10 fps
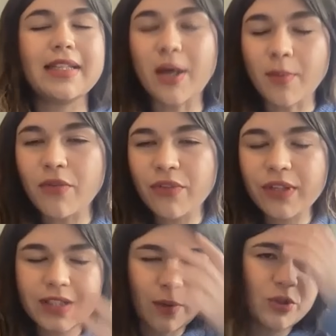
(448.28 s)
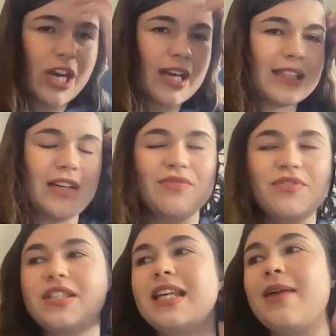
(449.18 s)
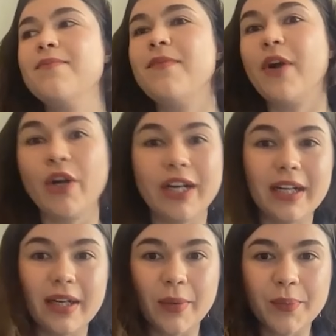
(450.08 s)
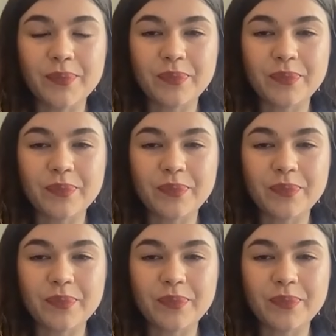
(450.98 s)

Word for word: Some of these objectives seem very